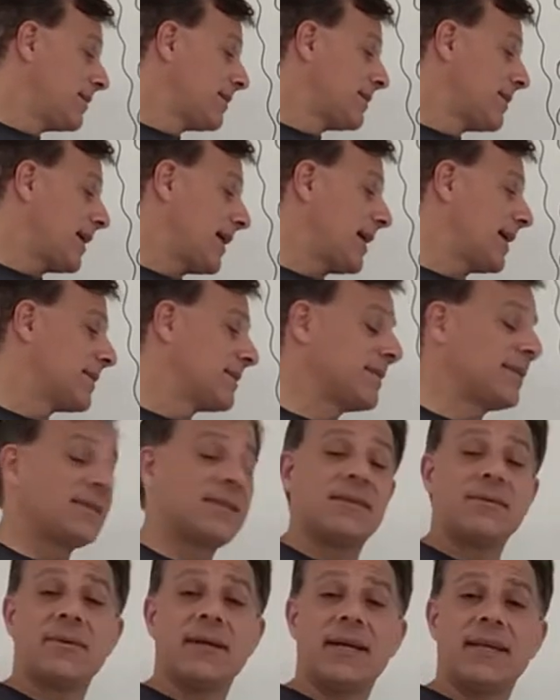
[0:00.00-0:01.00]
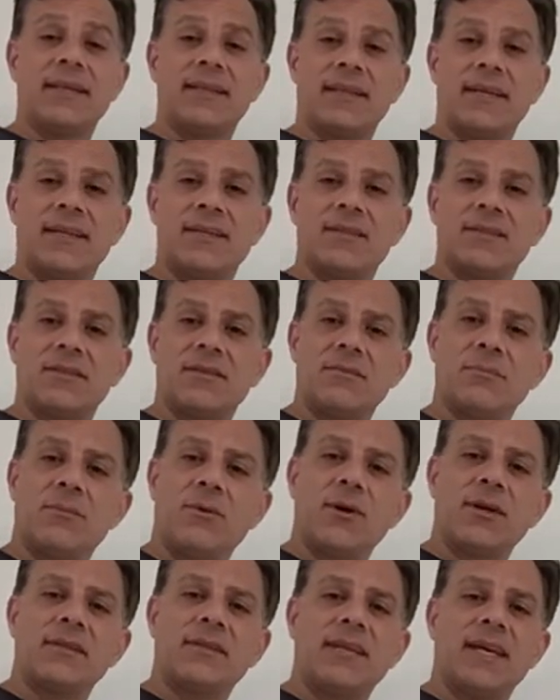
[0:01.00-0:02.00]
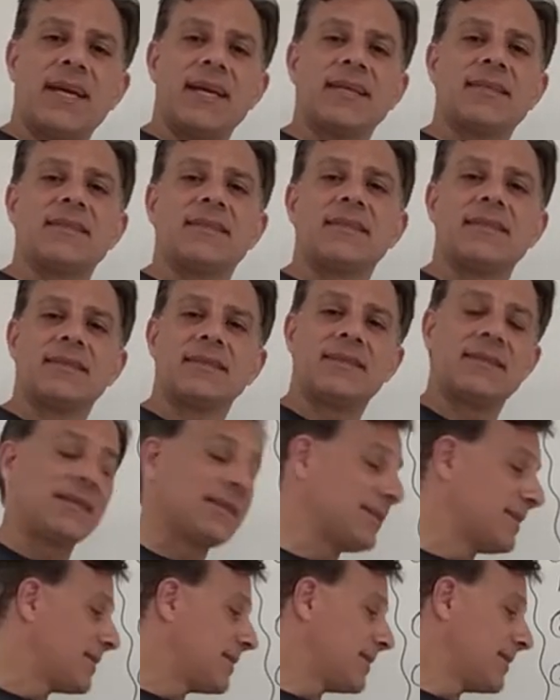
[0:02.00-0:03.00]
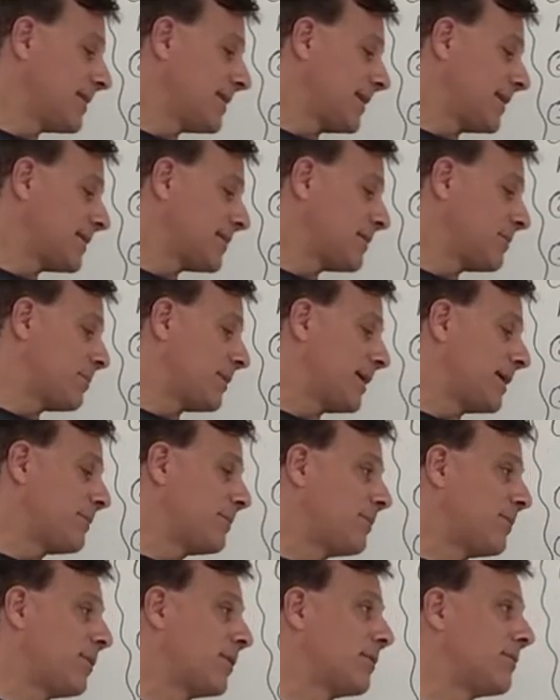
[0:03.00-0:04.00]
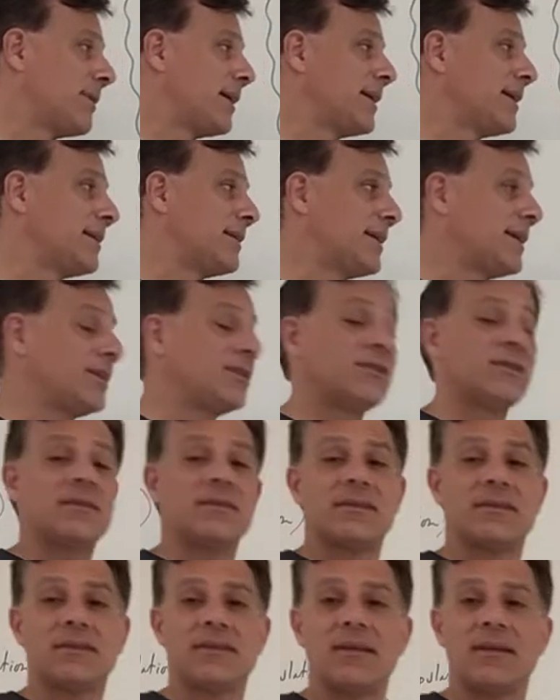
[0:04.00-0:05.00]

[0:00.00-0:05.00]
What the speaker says: Taxes and regulations. More taxes leads to less supply, more regulations.